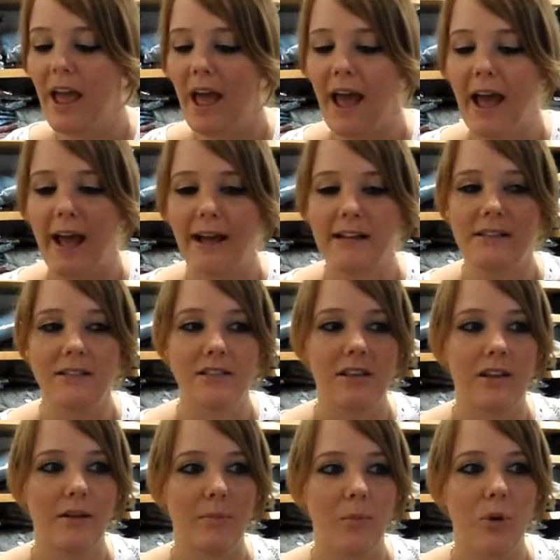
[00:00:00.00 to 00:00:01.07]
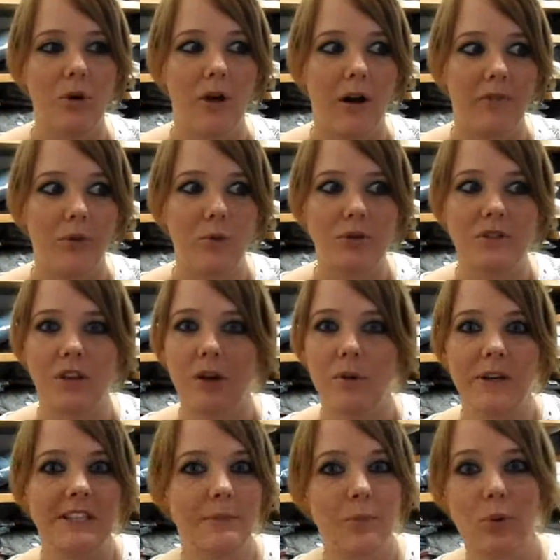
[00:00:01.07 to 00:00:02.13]
and um, I've also
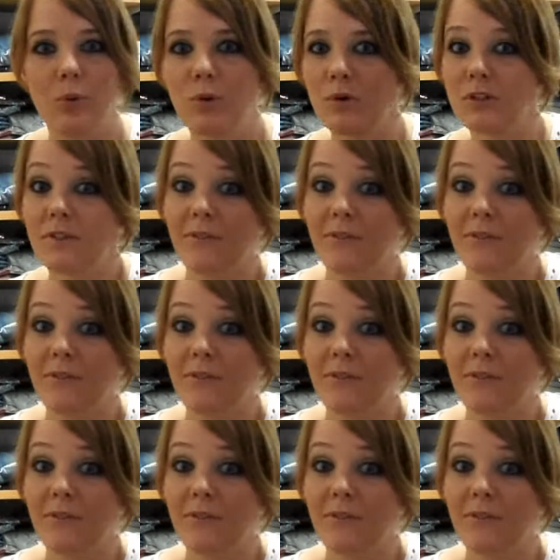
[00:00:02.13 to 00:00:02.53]
explored